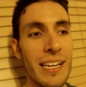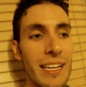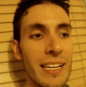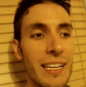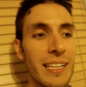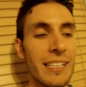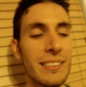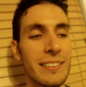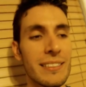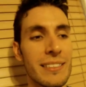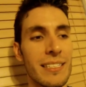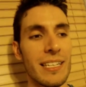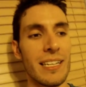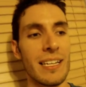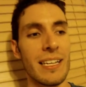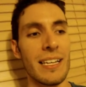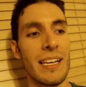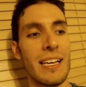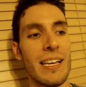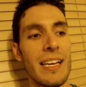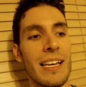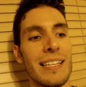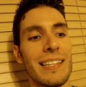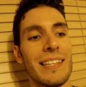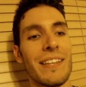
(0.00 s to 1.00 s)
is
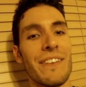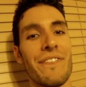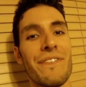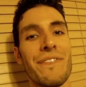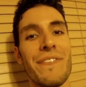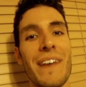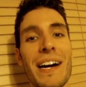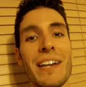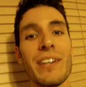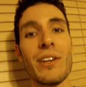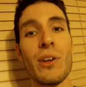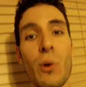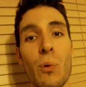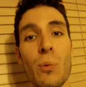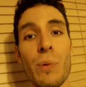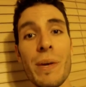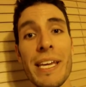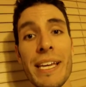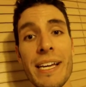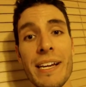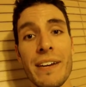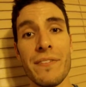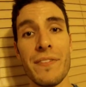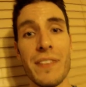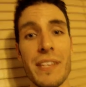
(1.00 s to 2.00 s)
the final
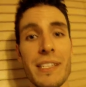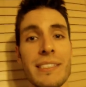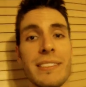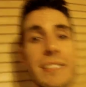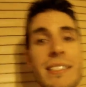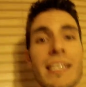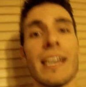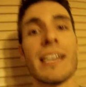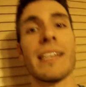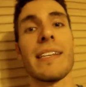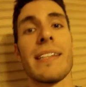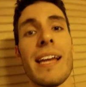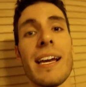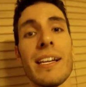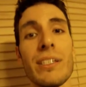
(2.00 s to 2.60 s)
week of this set.